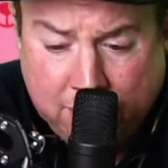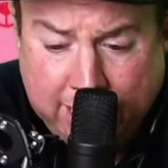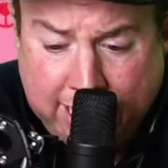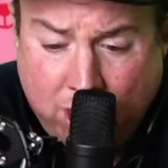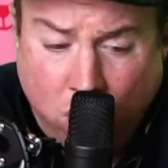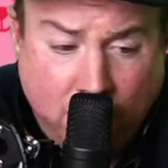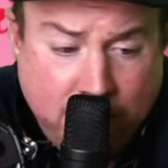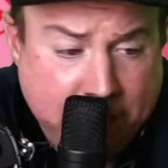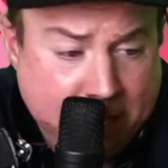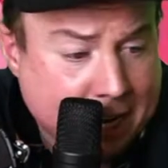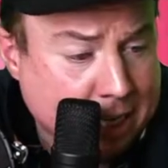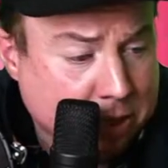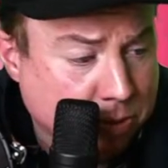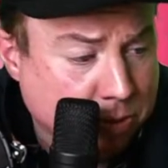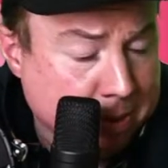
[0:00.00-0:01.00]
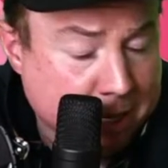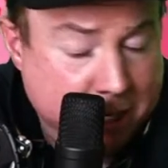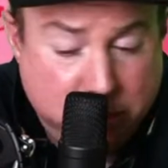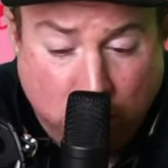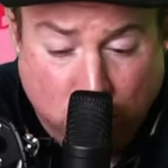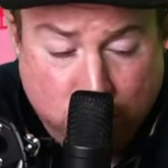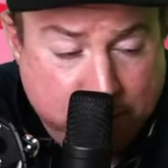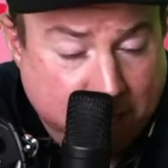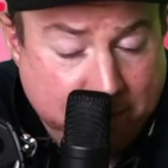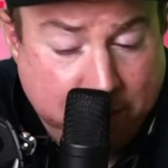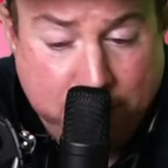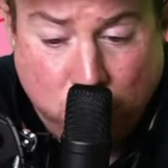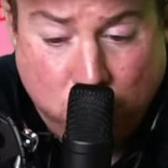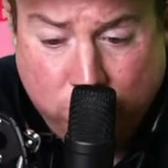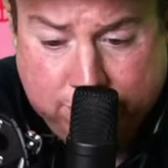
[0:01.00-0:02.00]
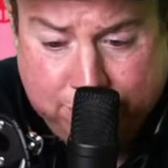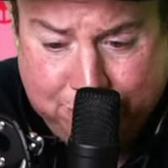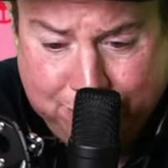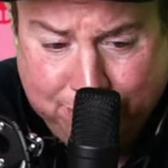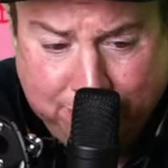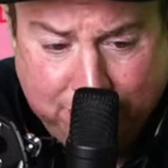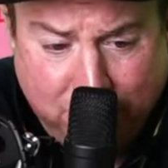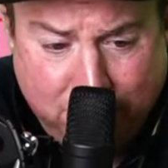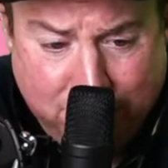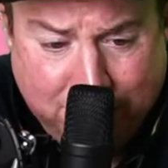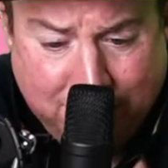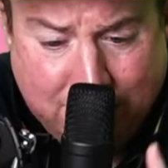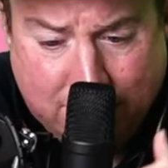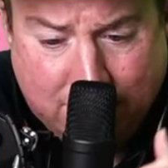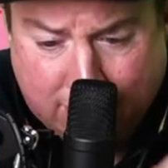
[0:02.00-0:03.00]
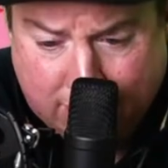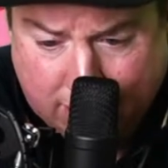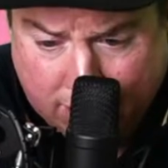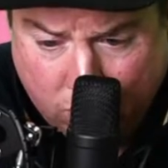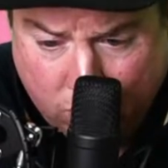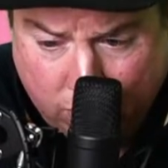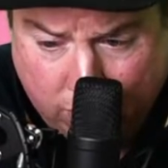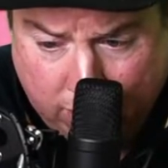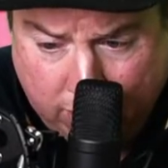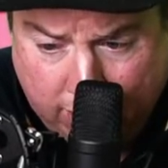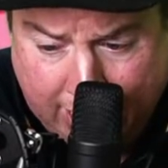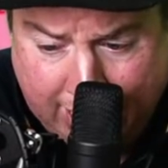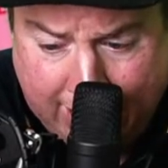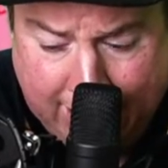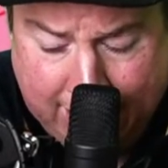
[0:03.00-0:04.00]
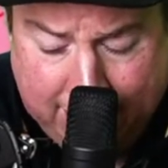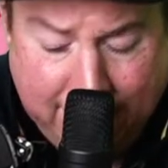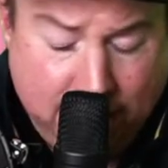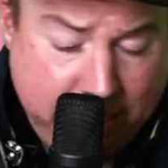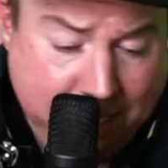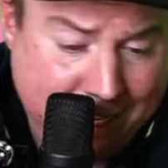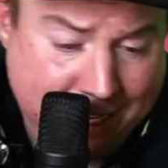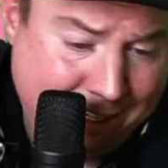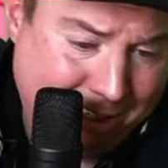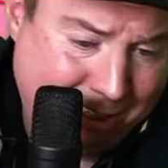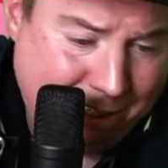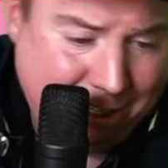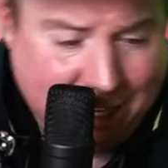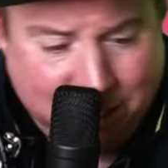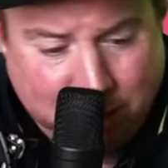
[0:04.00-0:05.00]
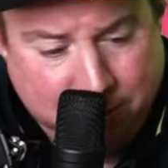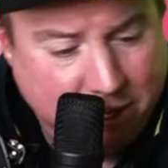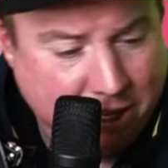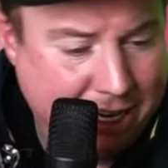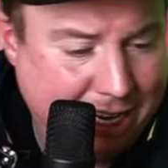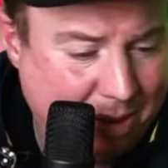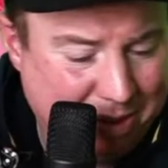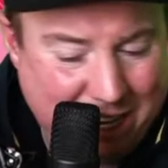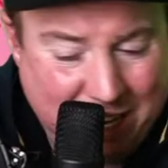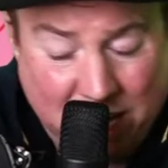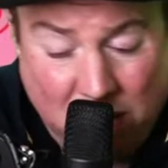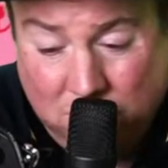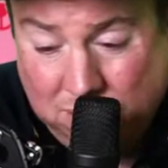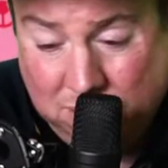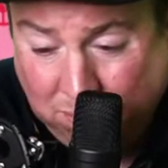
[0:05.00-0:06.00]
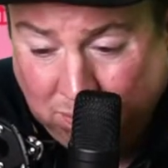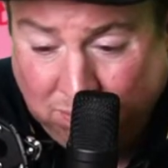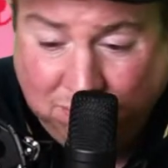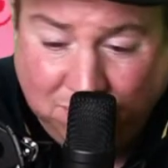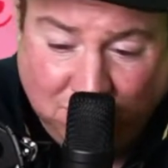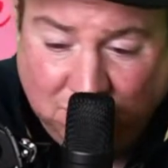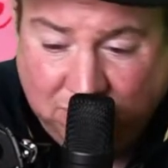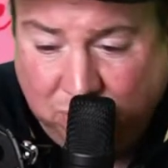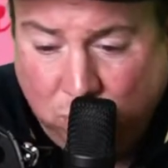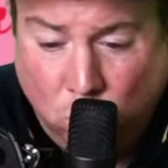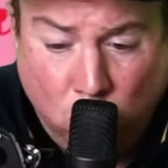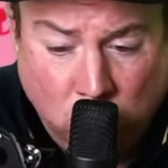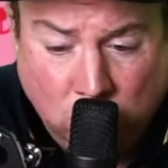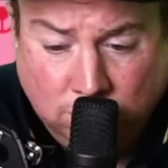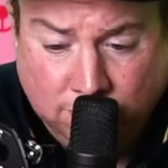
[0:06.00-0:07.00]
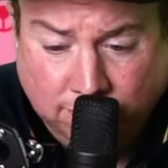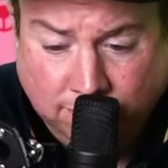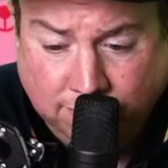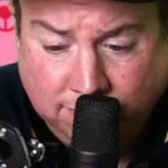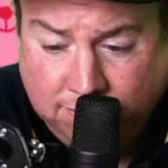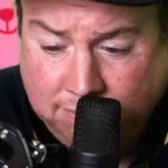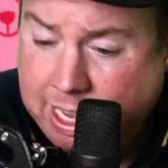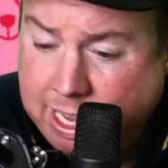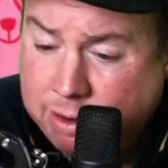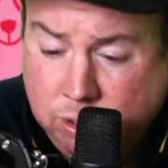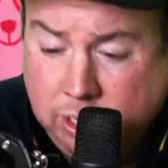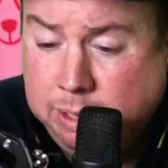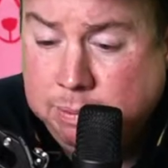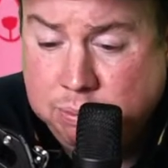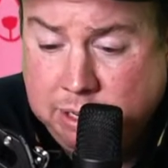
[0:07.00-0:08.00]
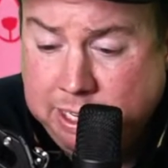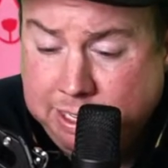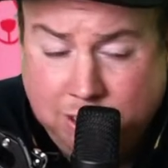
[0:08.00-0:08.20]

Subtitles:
I reckon it's rubbish. I wouldn't be having more than 2 of those. That is sessionability. I'm going to go a 4. Yeah, really pretty. I